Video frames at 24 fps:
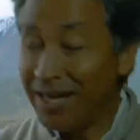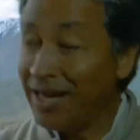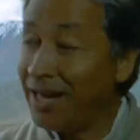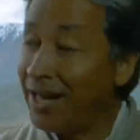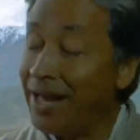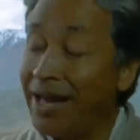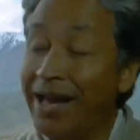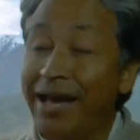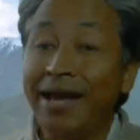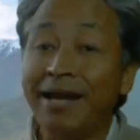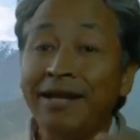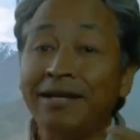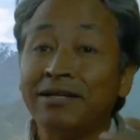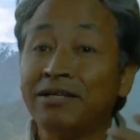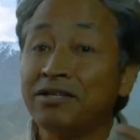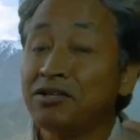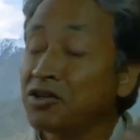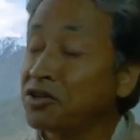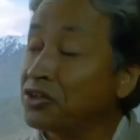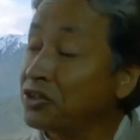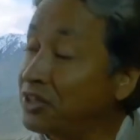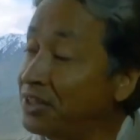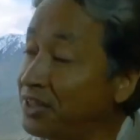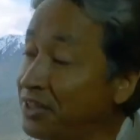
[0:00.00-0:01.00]
and
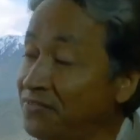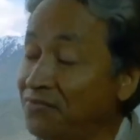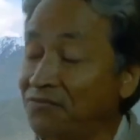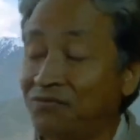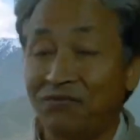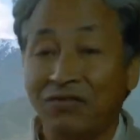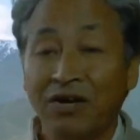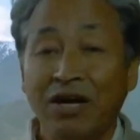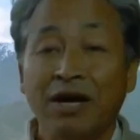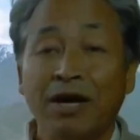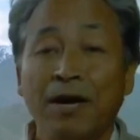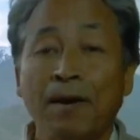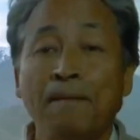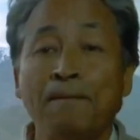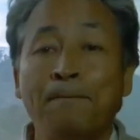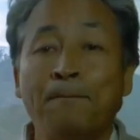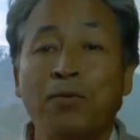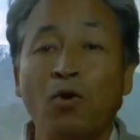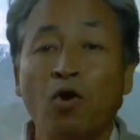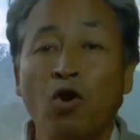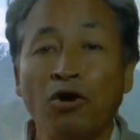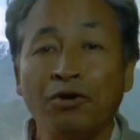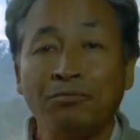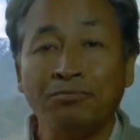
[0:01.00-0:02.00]
give
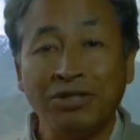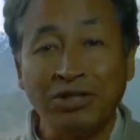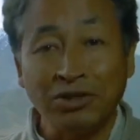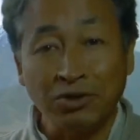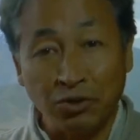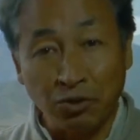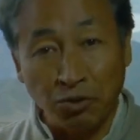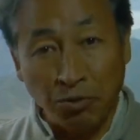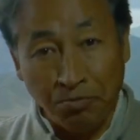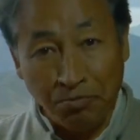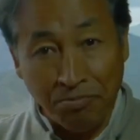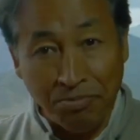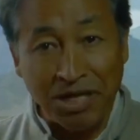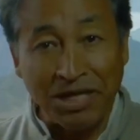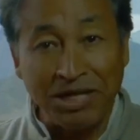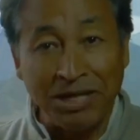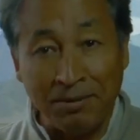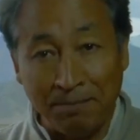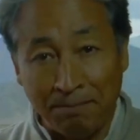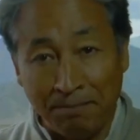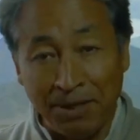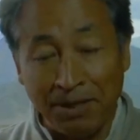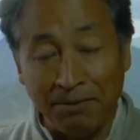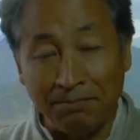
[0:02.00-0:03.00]
employment to many
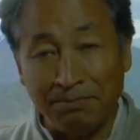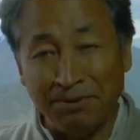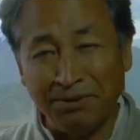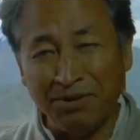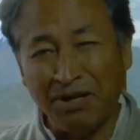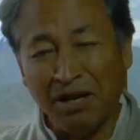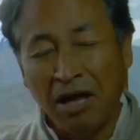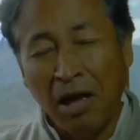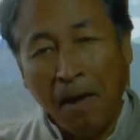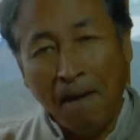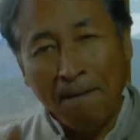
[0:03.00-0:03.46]
people,